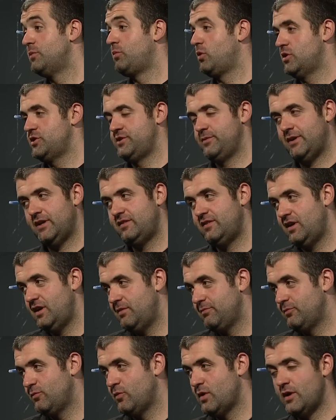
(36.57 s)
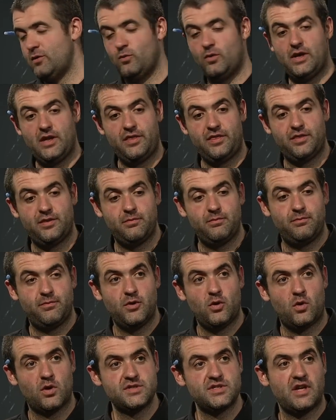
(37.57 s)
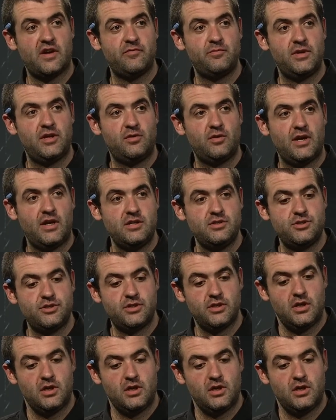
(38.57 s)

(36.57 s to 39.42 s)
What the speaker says: portion of my team went with Orzhov Midrange.